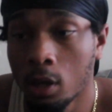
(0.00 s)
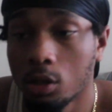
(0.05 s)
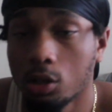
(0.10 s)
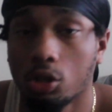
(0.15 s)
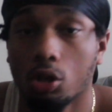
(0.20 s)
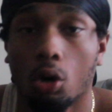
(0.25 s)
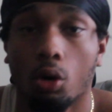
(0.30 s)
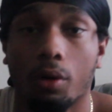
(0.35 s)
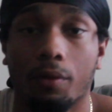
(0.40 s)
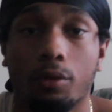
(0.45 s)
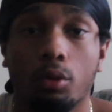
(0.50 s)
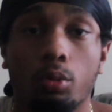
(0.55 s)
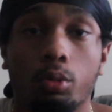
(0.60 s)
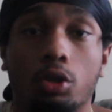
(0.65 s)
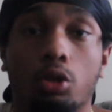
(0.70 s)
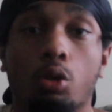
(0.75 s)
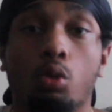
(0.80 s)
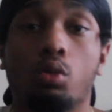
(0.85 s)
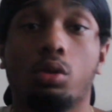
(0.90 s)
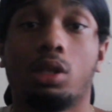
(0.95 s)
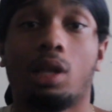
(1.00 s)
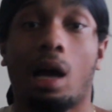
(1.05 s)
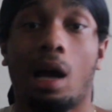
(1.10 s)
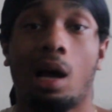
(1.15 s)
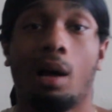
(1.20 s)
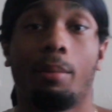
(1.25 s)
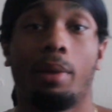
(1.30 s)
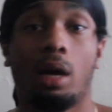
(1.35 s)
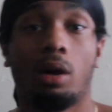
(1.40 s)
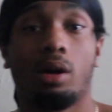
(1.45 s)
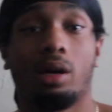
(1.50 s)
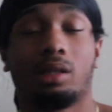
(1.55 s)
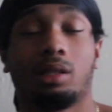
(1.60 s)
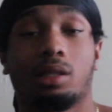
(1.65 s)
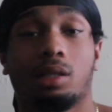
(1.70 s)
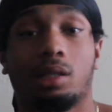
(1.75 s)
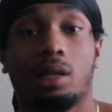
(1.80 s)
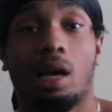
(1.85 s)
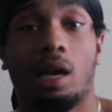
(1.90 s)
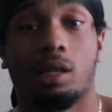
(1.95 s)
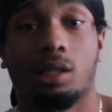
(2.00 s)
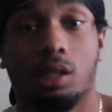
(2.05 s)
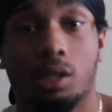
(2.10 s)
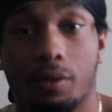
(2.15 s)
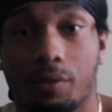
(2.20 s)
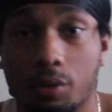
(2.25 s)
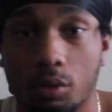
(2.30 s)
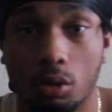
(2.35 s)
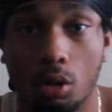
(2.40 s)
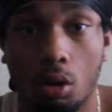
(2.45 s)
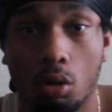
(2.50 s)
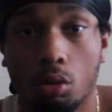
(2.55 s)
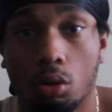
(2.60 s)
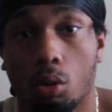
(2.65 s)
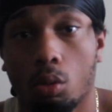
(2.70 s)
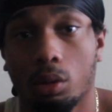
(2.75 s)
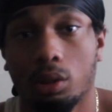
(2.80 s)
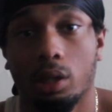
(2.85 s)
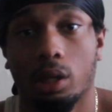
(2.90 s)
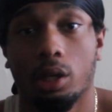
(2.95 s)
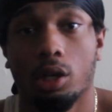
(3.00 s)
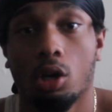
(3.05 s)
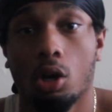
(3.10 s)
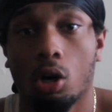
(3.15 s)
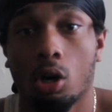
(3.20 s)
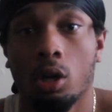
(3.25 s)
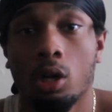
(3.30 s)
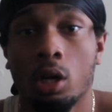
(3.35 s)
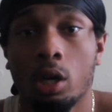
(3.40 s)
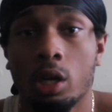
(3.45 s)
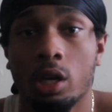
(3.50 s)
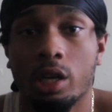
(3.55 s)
So if you choose compound exercises, if you don't know what they are,